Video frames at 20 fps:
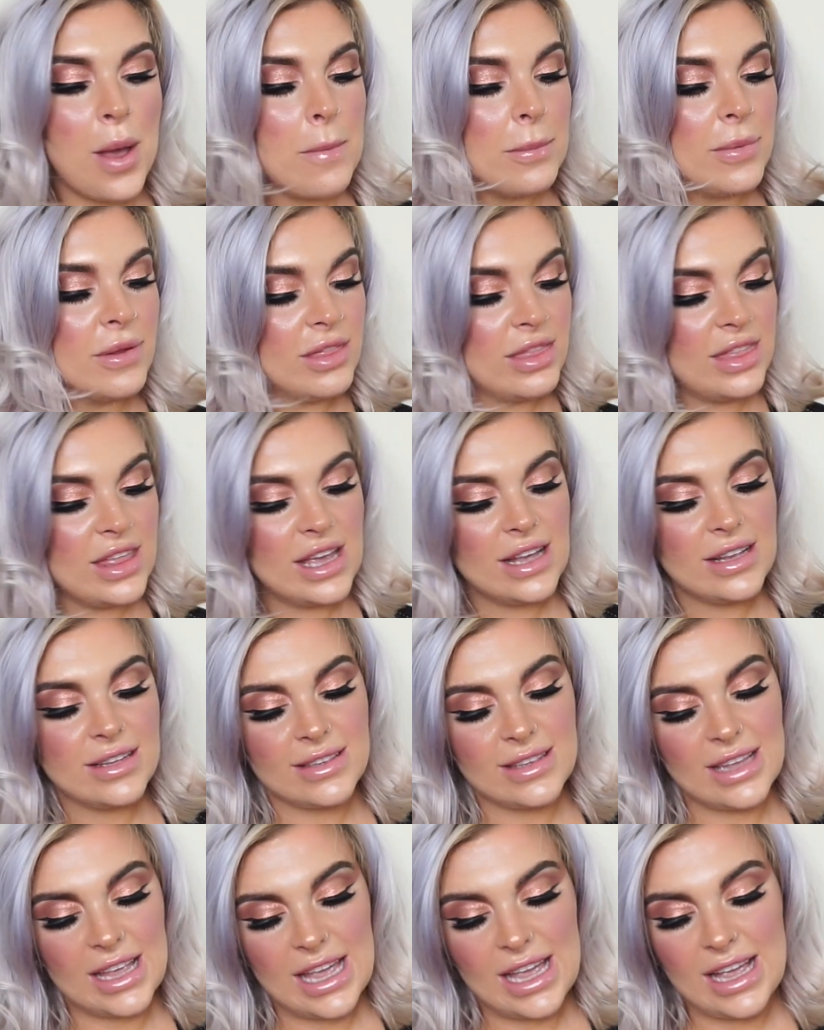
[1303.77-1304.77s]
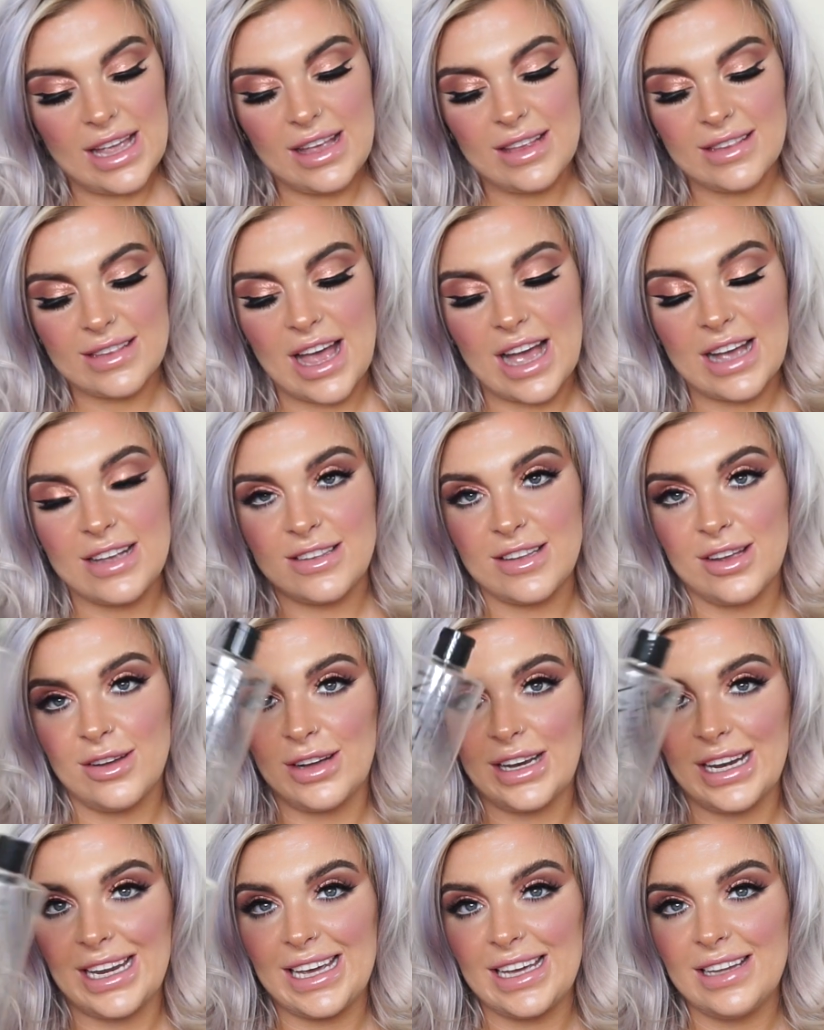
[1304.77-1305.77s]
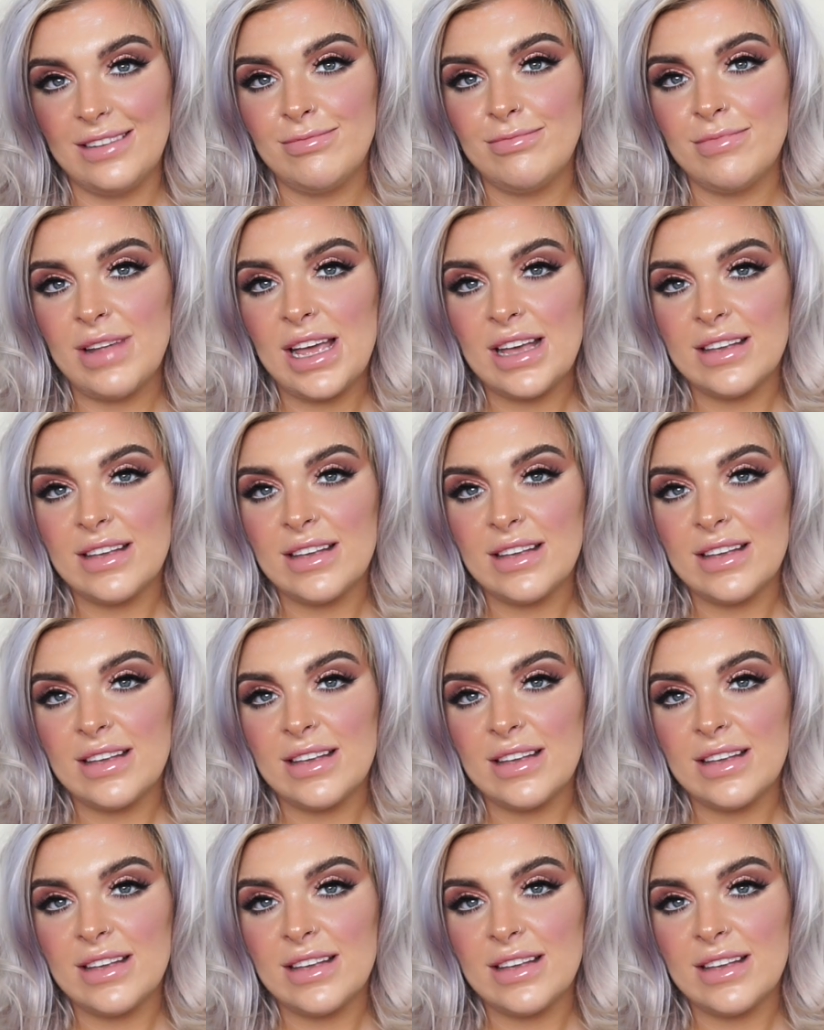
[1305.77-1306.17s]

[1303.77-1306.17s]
But this is IsoClean.